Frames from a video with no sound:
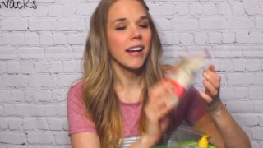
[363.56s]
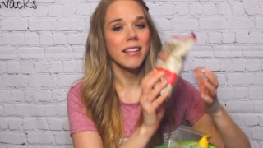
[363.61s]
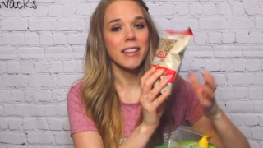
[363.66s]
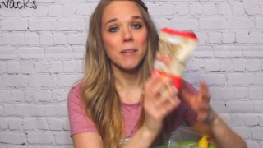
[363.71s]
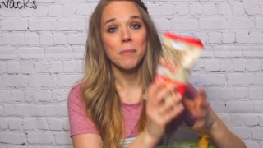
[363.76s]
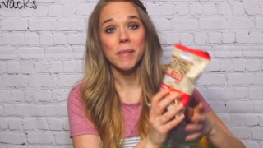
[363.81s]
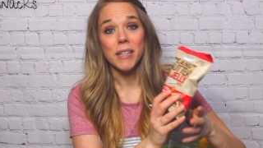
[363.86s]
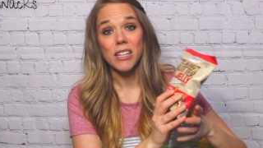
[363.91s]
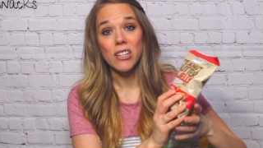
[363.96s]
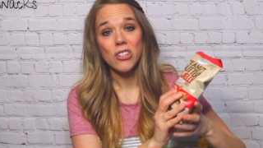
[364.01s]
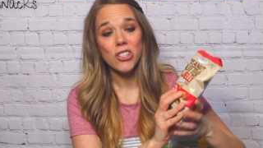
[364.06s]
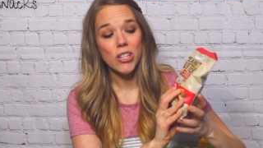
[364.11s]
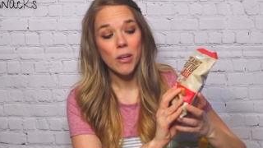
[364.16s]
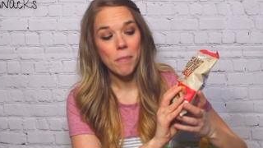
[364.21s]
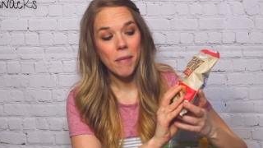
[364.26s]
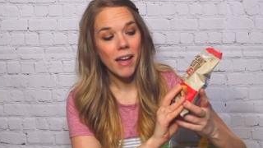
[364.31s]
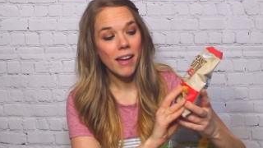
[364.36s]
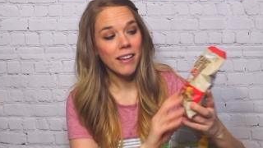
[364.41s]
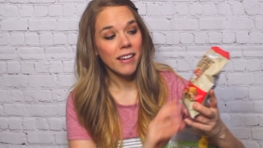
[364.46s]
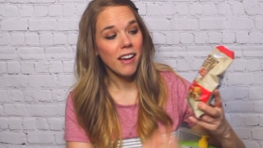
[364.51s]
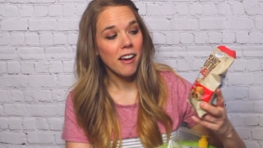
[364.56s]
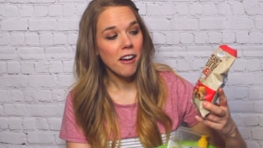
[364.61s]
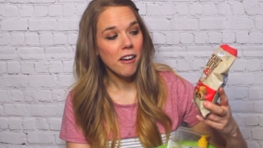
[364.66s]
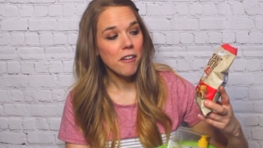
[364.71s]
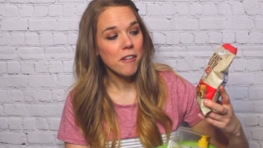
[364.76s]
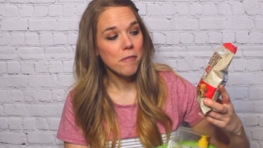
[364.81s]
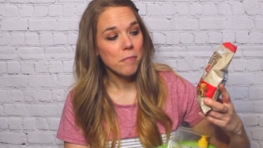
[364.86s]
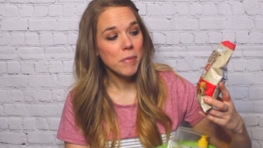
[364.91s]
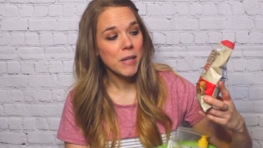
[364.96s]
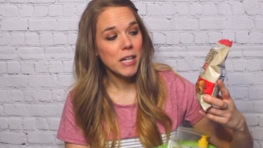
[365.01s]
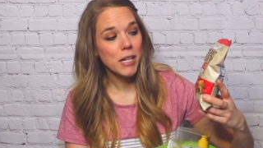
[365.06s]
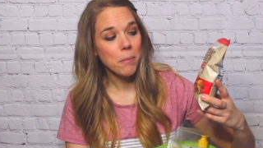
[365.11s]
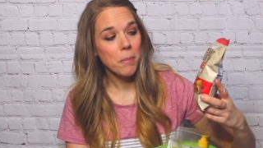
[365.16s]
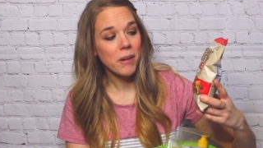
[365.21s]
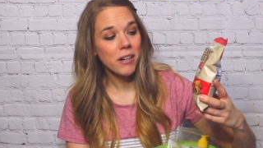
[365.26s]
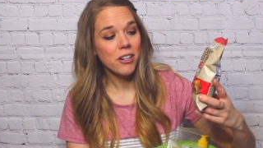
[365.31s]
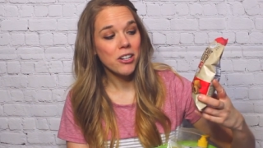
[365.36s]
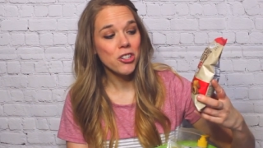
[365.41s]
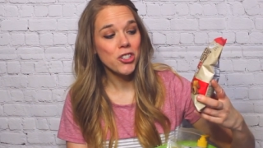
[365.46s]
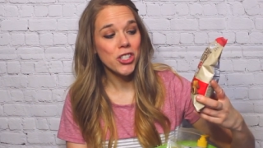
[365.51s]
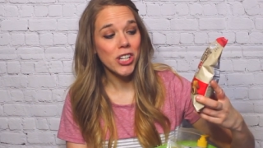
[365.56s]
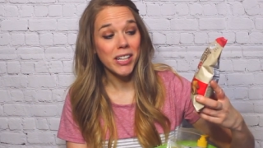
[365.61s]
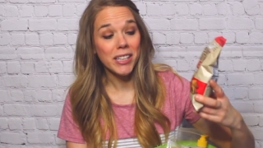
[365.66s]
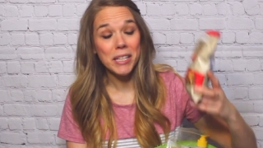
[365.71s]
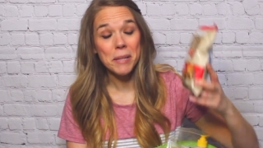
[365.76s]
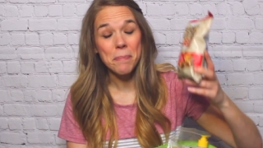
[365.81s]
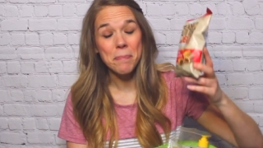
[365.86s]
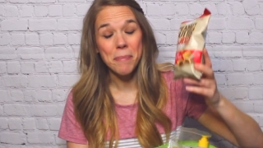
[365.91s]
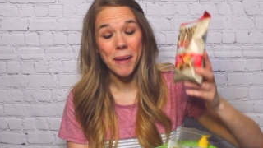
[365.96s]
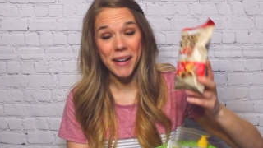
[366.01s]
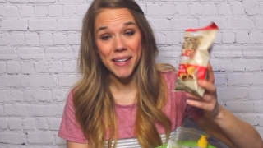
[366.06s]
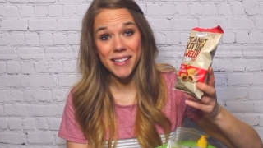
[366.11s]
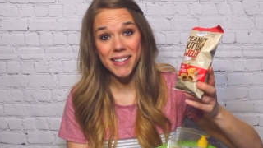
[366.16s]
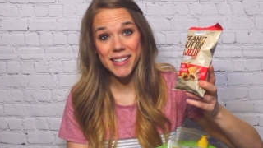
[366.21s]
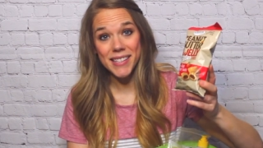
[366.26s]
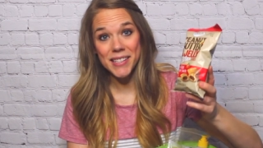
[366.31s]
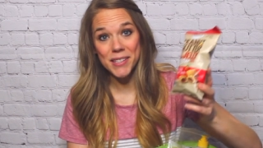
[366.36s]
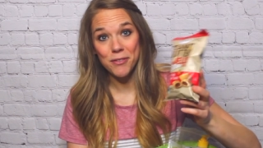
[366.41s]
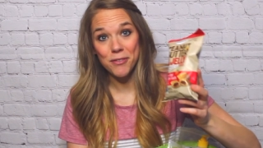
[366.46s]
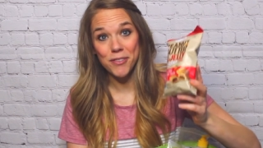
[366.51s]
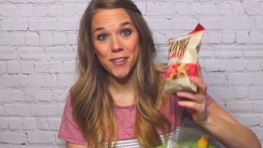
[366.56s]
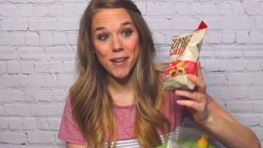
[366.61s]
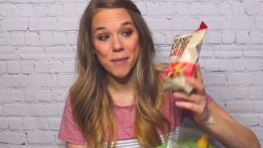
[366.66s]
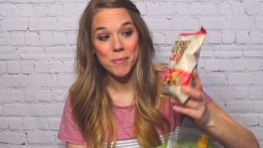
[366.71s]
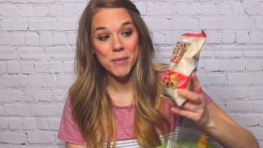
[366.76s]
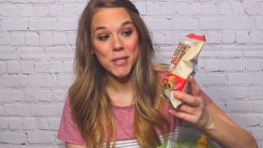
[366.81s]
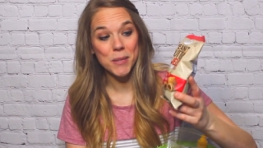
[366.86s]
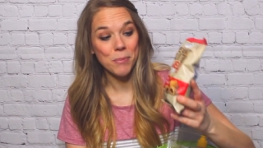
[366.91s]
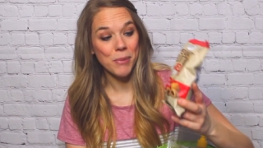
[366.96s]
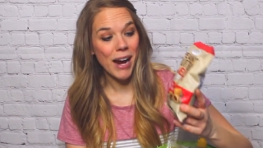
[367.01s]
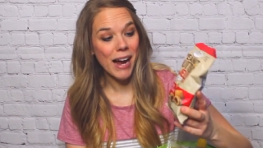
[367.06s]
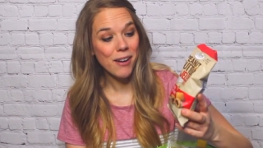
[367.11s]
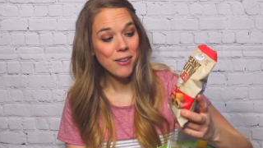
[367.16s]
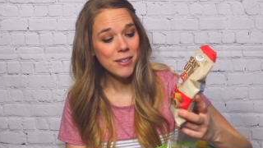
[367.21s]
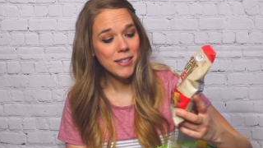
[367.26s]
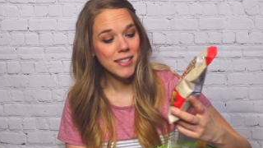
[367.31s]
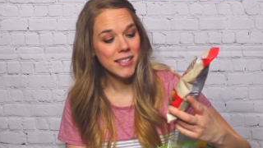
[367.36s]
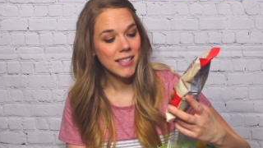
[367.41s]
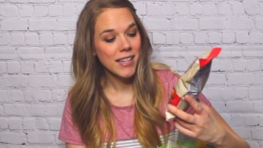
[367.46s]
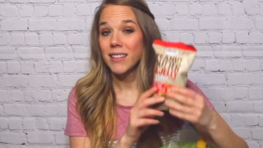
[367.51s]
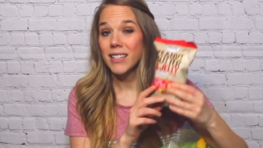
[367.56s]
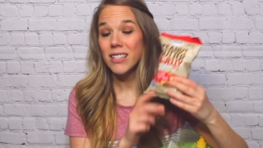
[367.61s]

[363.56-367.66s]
I got them each a bag of peanut butter and jelly bites from Sprouts.